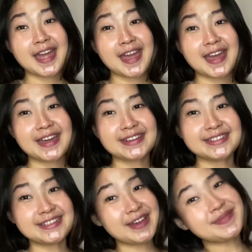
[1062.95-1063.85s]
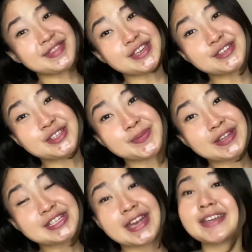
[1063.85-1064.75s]
And yeah, thank you so
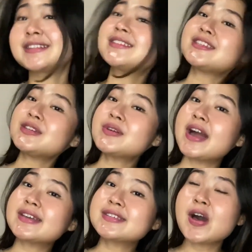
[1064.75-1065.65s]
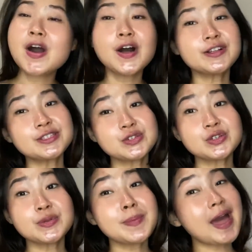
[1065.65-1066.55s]
much, and see you guys all
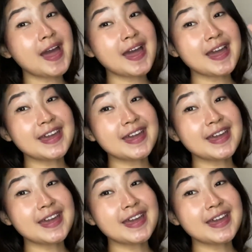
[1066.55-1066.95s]
soon. Bye!